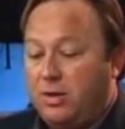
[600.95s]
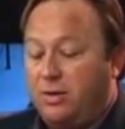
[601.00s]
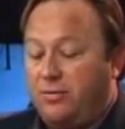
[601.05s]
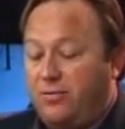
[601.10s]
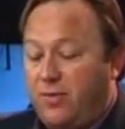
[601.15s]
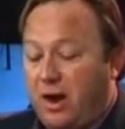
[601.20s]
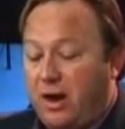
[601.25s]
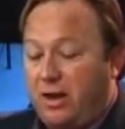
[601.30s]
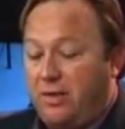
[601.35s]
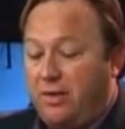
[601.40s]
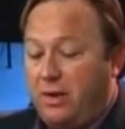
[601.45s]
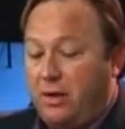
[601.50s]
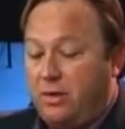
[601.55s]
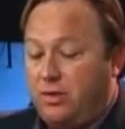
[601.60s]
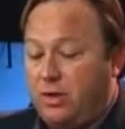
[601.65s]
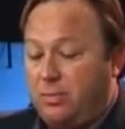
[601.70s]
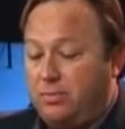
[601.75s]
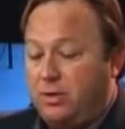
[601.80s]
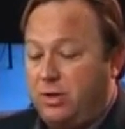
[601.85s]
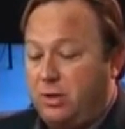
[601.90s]
said Friday that
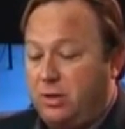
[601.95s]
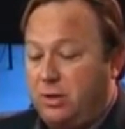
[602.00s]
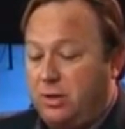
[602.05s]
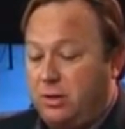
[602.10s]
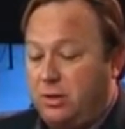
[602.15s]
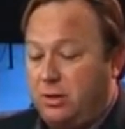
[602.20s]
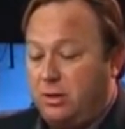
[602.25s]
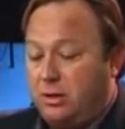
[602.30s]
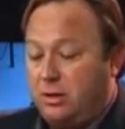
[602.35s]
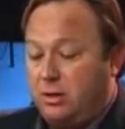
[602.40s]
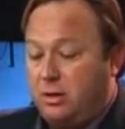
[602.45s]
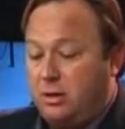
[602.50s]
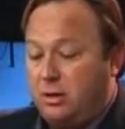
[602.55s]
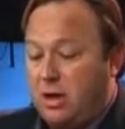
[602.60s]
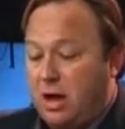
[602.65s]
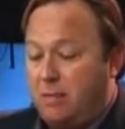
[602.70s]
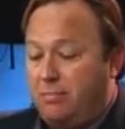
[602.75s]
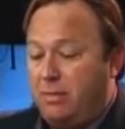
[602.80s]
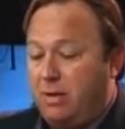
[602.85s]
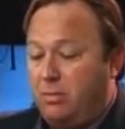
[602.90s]
an Egyptian
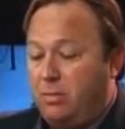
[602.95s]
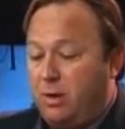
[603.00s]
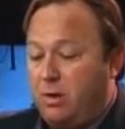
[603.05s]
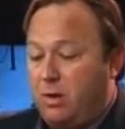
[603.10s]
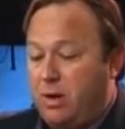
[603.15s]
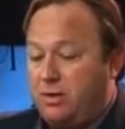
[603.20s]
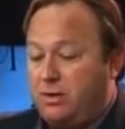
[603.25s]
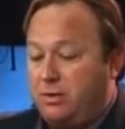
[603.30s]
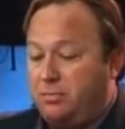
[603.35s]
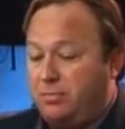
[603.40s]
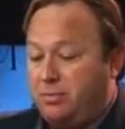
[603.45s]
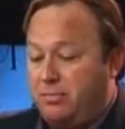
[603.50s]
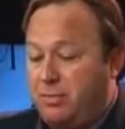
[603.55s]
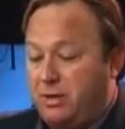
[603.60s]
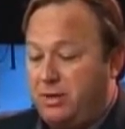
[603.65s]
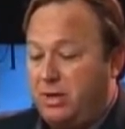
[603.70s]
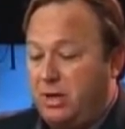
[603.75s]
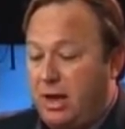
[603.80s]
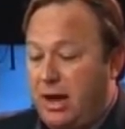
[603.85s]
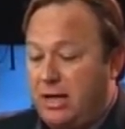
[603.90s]
company requested
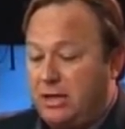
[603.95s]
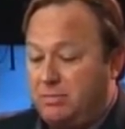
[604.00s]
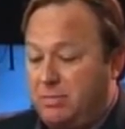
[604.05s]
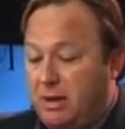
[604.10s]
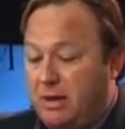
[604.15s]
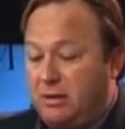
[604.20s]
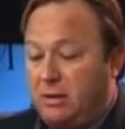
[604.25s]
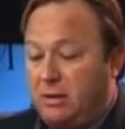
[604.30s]
permission last